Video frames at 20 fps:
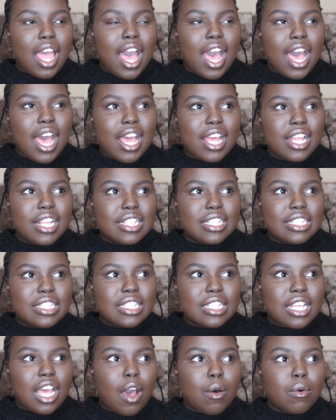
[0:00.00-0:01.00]

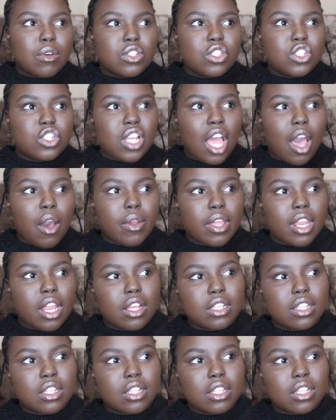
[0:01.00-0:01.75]
and I was shouting.